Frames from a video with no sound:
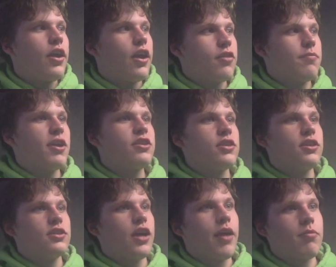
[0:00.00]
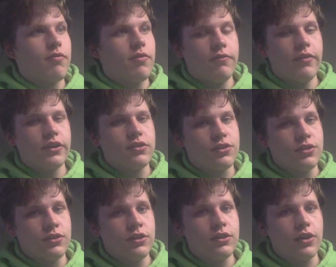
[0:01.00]
especially in times of an infectious
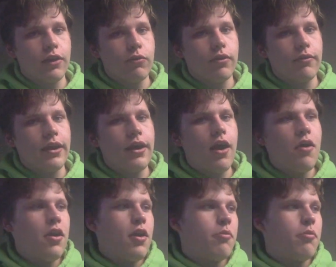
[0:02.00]
disease like we're in right now.